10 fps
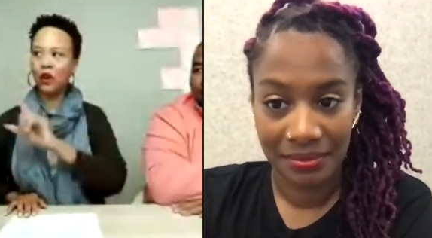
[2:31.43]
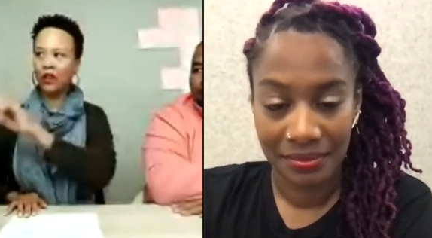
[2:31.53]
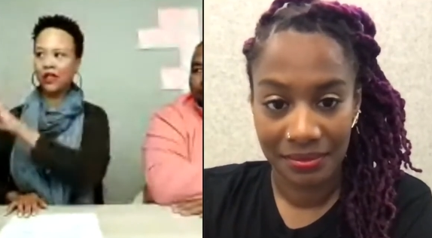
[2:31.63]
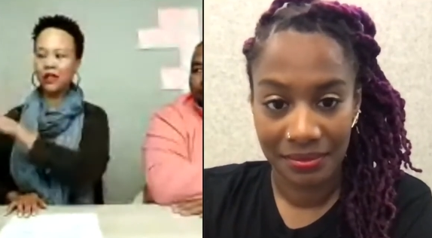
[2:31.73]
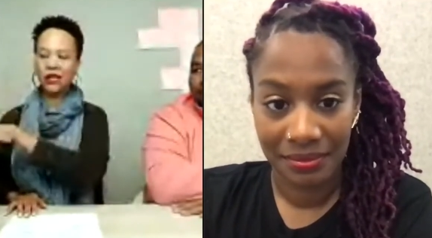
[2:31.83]

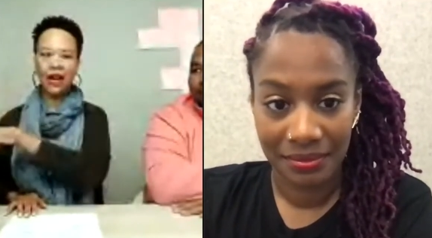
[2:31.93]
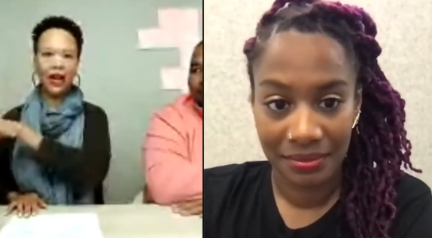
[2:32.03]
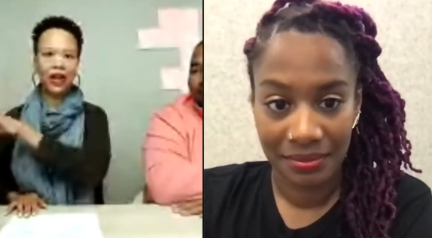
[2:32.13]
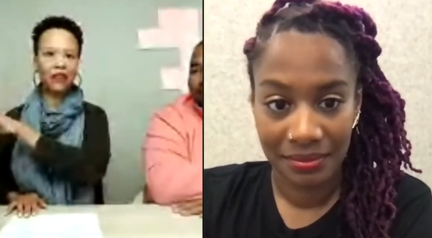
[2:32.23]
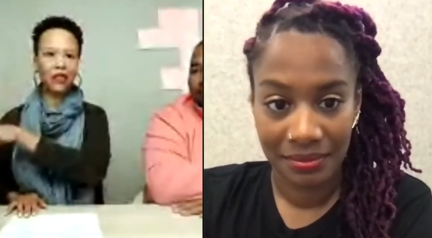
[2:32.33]
Speaker 1: on the
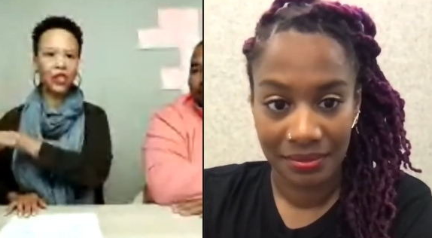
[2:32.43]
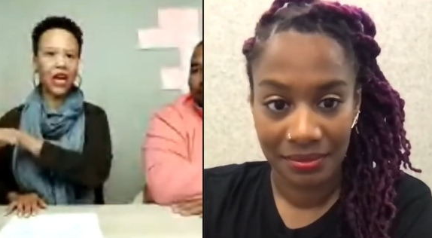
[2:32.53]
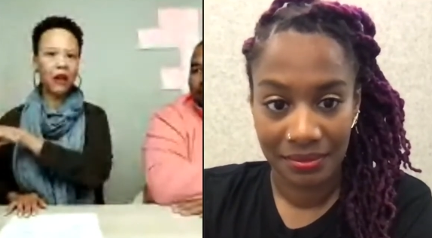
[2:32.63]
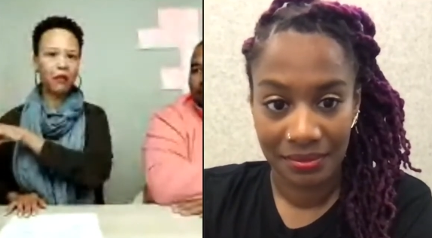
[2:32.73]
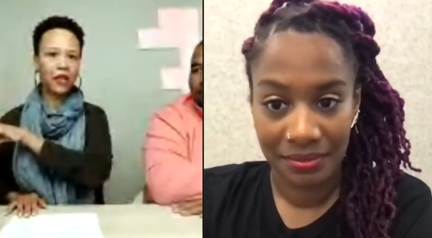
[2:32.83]
side, the
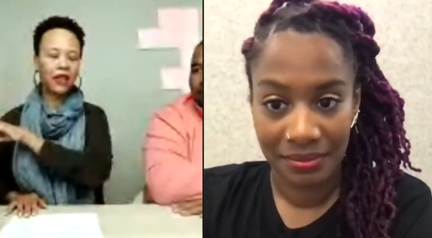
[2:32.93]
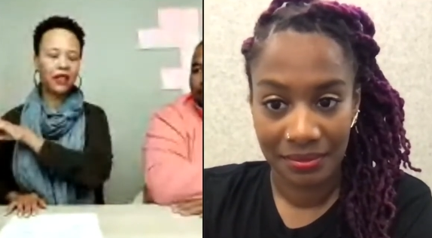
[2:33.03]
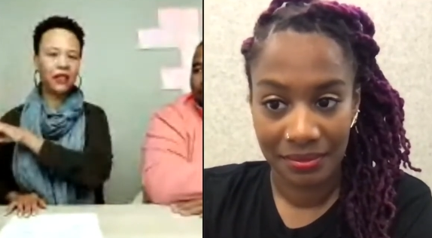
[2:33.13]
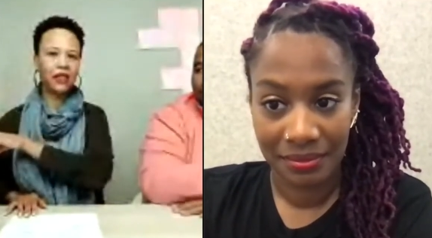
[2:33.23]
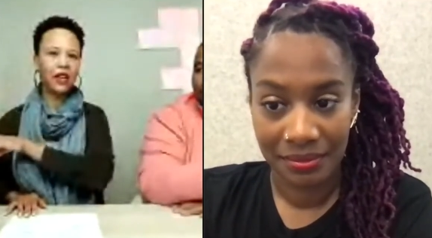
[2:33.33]
chat
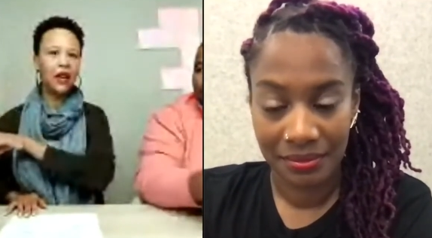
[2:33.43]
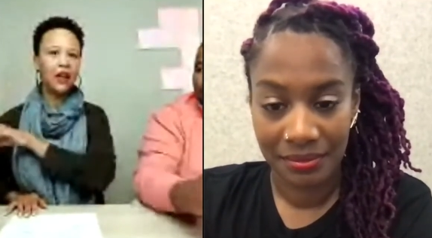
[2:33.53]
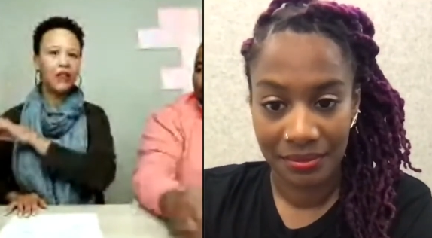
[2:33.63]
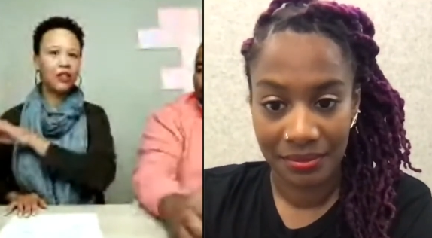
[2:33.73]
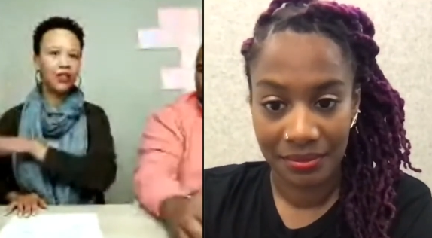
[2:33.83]

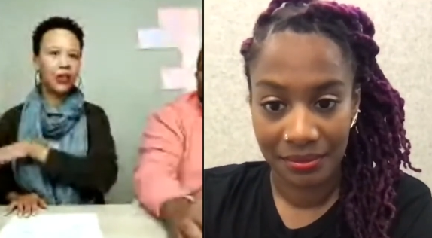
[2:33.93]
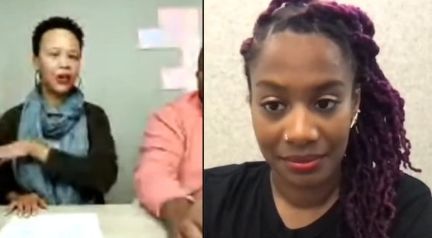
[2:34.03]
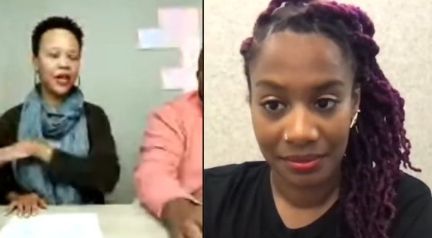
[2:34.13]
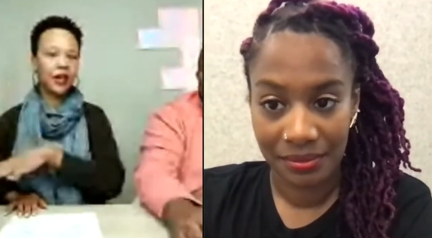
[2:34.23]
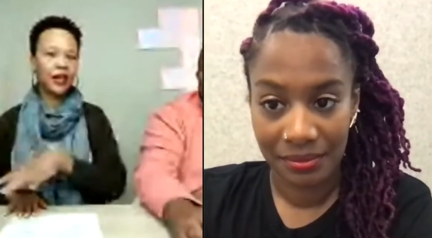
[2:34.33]
box, just go
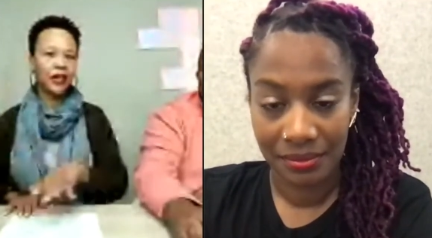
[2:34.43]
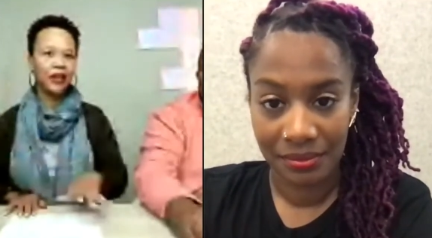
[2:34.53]
ahead and